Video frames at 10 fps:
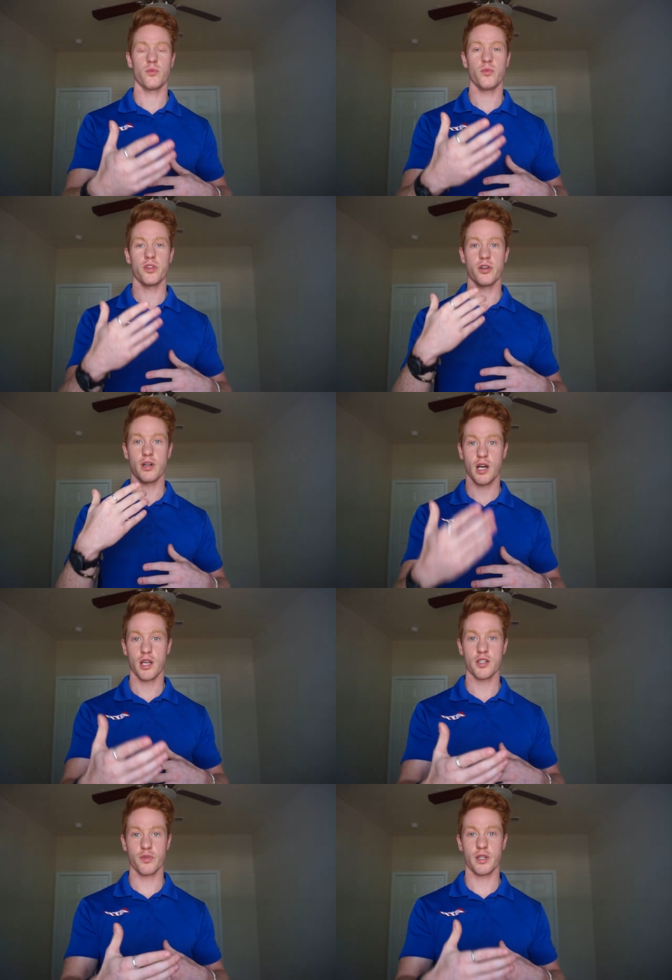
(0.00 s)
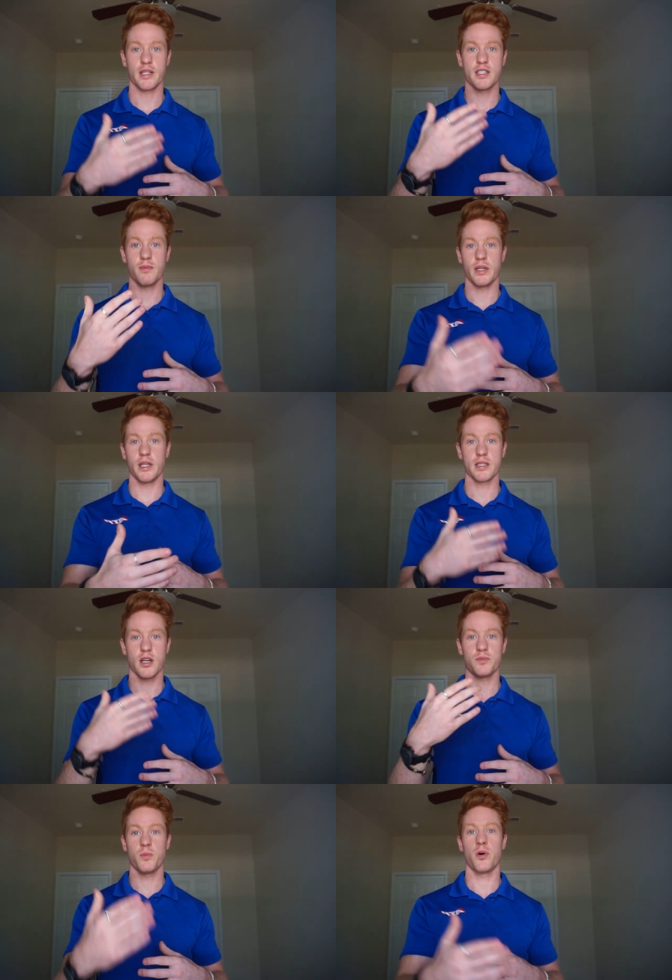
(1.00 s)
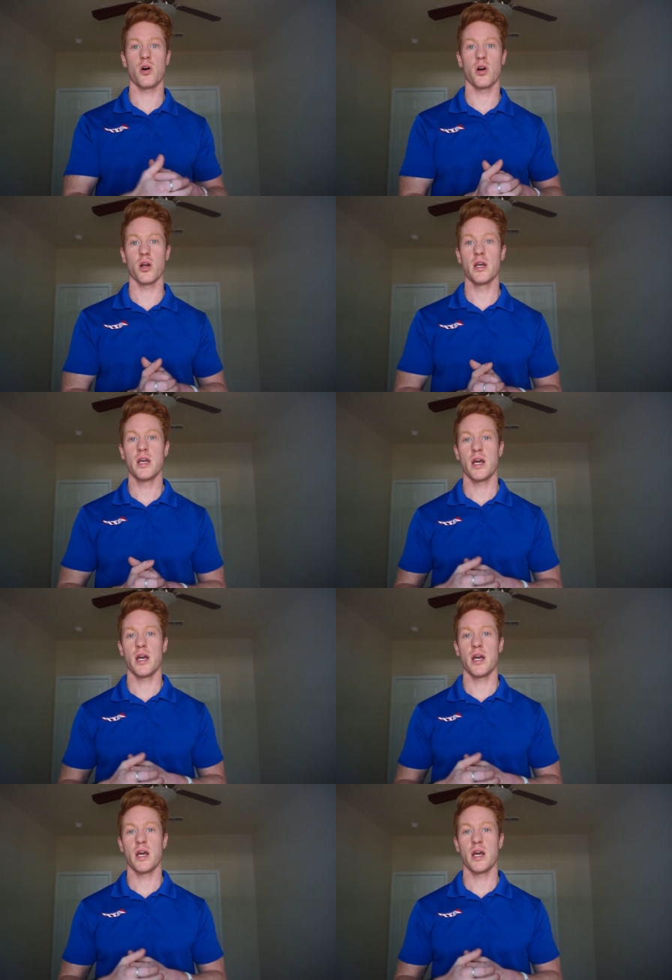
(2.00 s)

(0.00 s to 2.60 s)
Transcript: with your knowledge, where it needs to be, it's up to par,